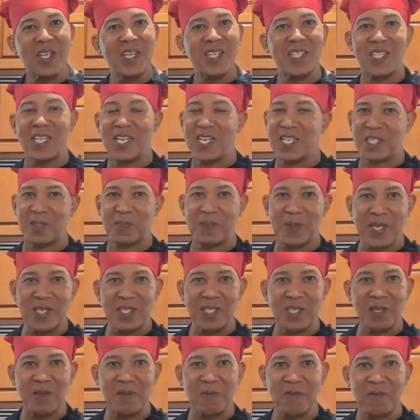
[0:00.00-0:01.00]

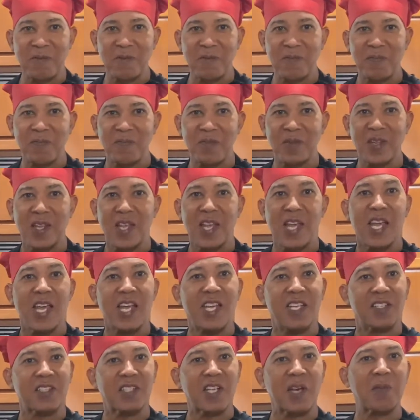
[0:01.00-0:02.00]
Inexpensive.
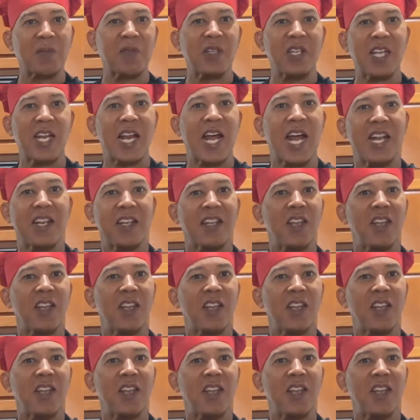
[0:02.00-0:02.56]
It's something that I